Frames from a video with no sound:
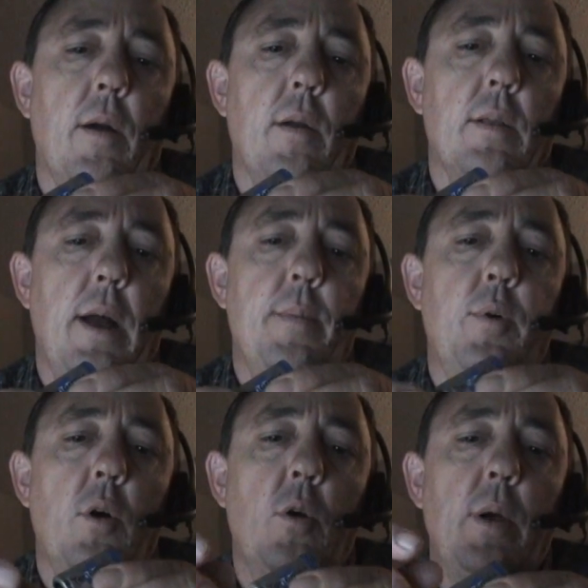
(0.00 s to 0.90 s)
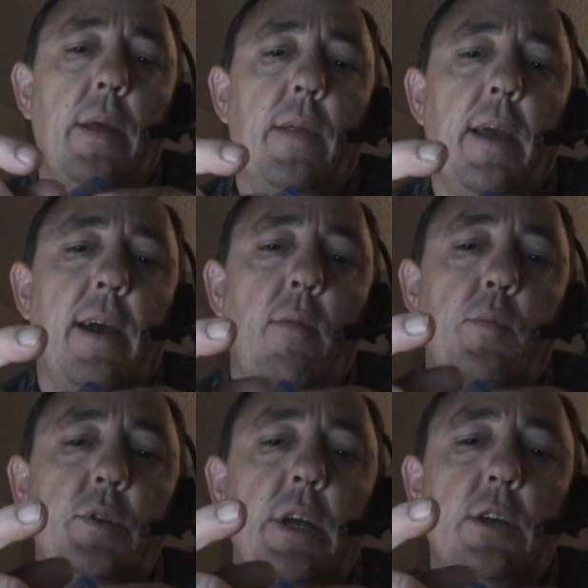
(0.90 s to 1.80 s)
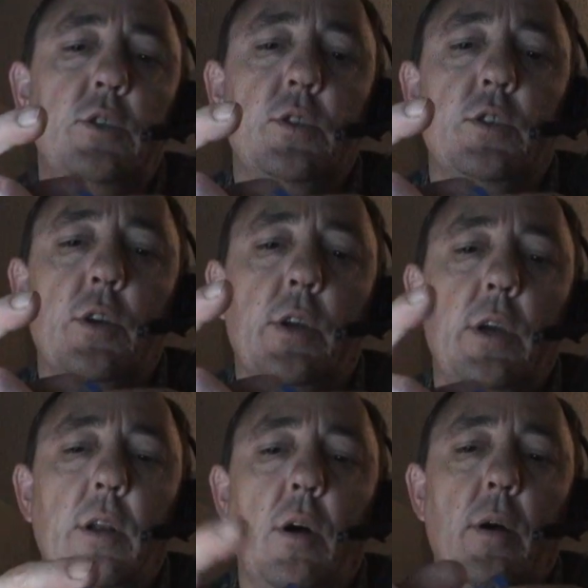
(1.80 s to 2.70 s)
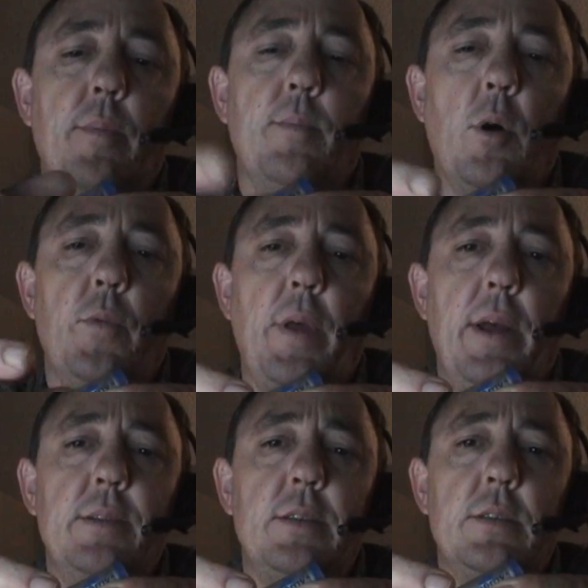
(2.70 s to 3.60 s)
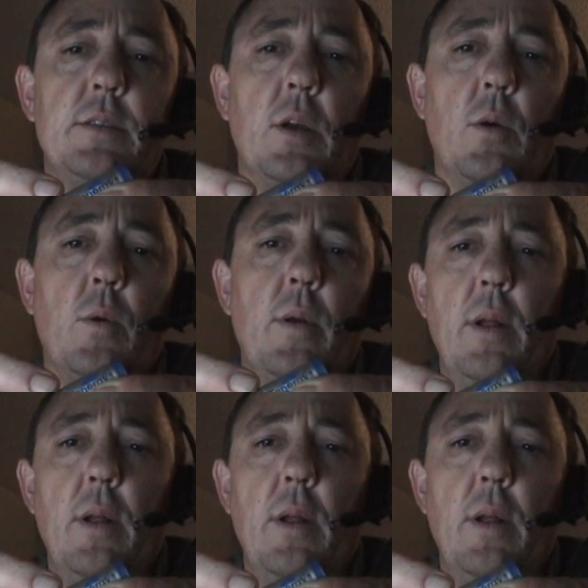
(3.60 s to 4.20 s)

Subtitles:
LiPo, and they have a protection circuit on both ends. So